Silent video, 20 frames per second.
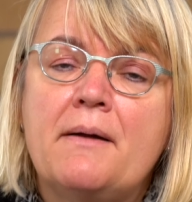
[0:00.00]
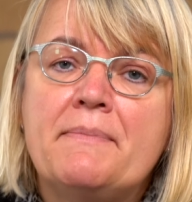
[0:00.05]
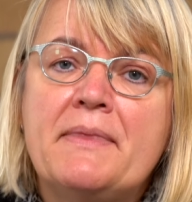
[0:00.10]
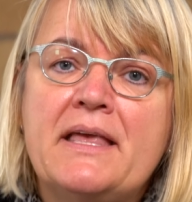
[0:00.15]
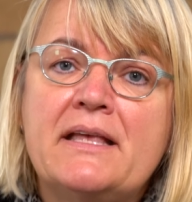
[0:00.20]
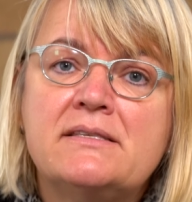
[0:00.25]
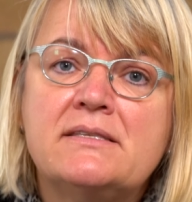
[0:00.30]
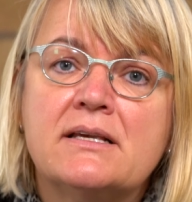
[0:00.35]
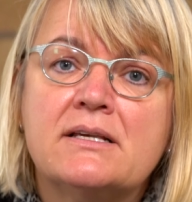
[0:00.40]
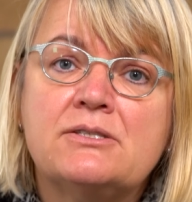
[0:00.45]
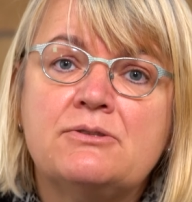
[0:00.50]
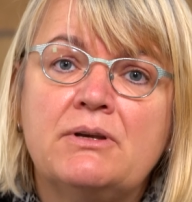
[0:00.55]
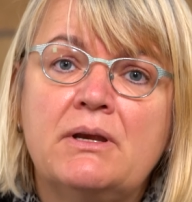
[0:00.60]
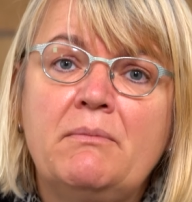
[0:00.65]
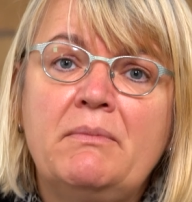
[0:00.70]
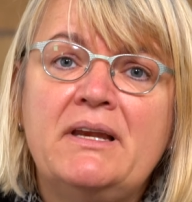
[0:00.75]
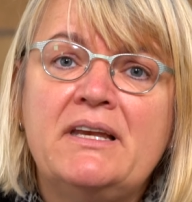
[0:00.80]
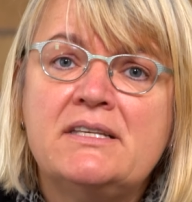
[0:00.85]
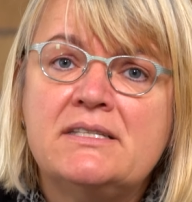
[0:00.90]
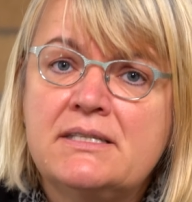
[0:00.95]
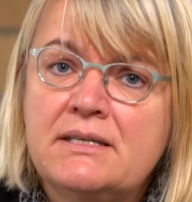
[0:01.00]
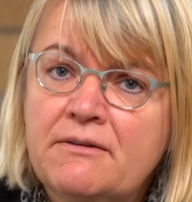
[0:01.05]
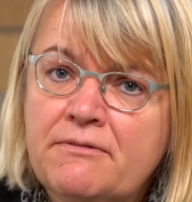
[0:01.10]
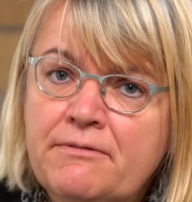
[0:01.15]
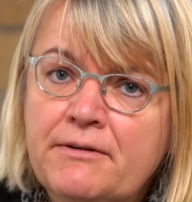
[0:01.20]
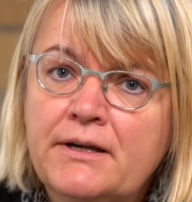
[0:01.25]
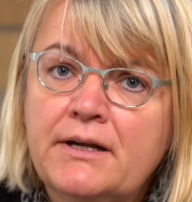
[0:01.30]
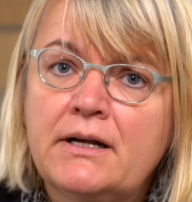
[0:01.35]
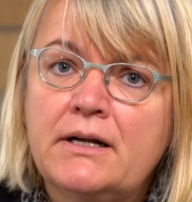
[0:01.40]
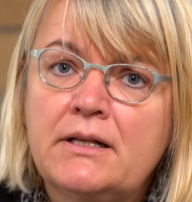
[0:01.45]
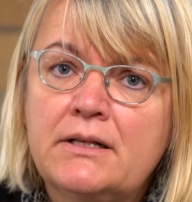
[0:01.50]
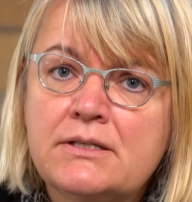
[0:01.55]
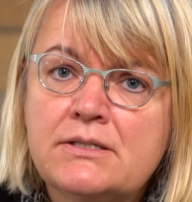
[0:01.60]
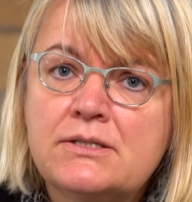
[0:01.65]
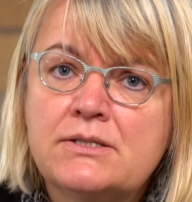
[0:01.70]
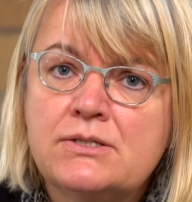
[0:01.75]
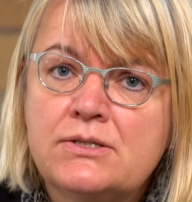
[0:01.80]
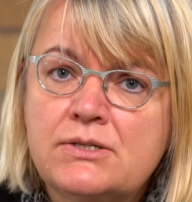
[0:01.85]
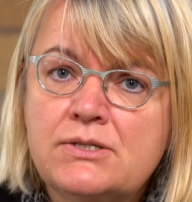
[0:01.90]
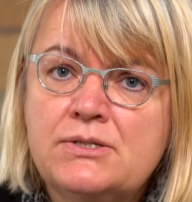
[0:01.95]
it's extremely difficult
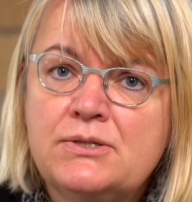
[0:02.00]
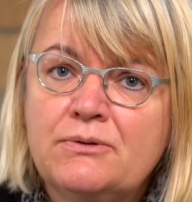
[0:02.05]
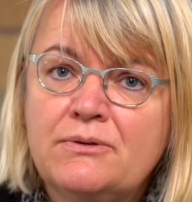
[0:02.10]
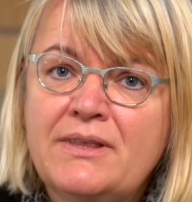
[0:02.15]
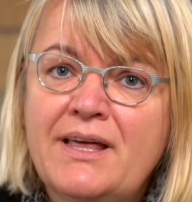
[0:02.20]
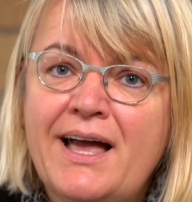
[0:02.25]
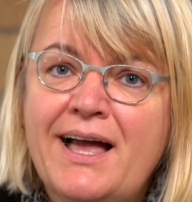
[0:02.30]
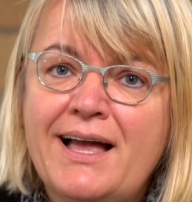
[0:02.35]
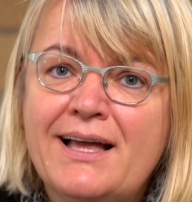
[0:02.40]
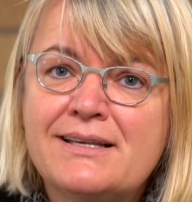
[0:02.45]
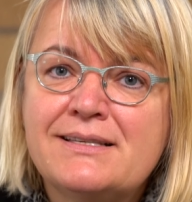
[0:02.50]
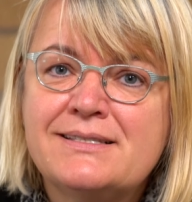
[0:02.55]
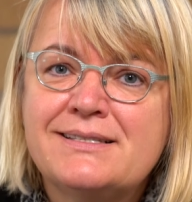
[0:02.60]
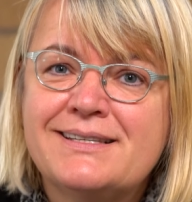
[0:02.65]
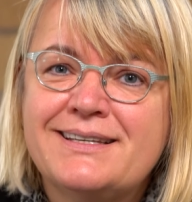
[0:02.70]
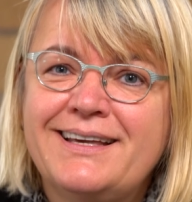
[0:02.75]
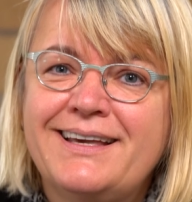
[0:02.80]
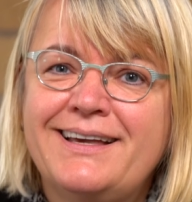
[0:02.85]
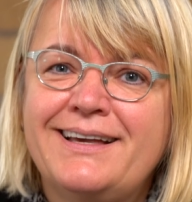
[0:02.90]
to do that.